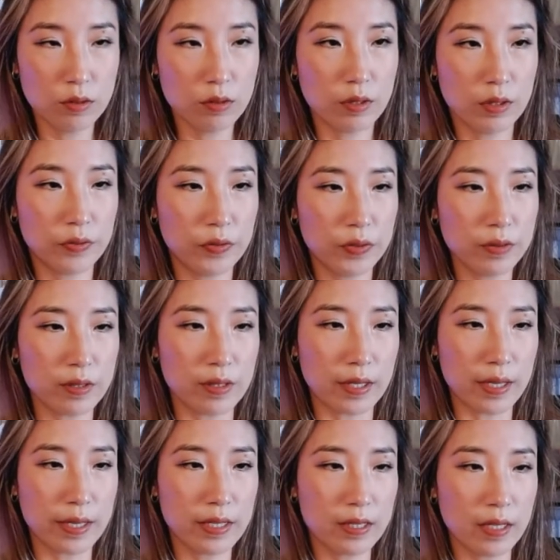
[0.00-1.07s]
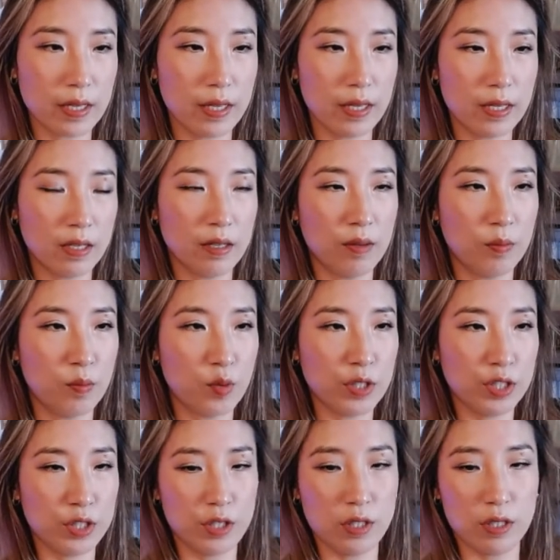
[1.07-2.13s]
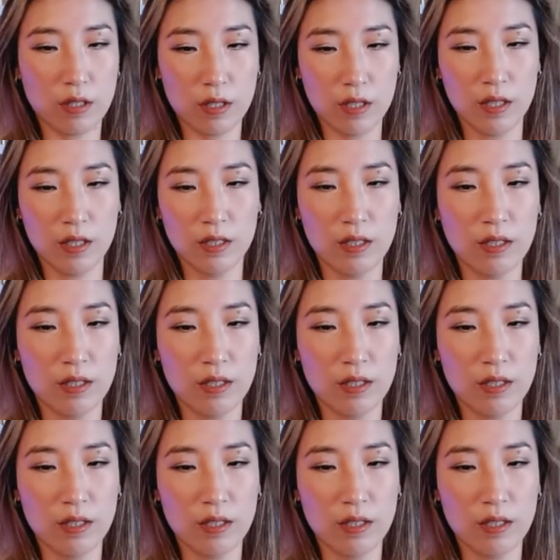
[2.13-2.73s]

Ooh, it feels nice and uh, moisture.